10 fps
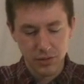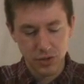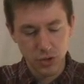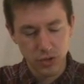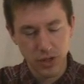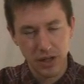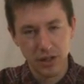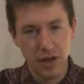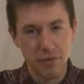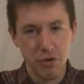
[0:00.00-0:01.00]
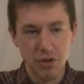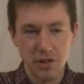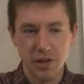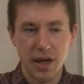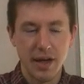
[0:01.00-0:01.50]
still a very
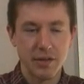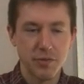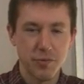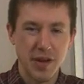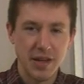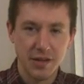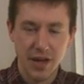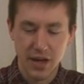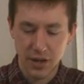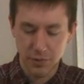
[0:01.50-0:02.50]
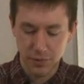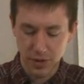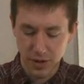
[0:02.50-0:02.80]
light, faint kind of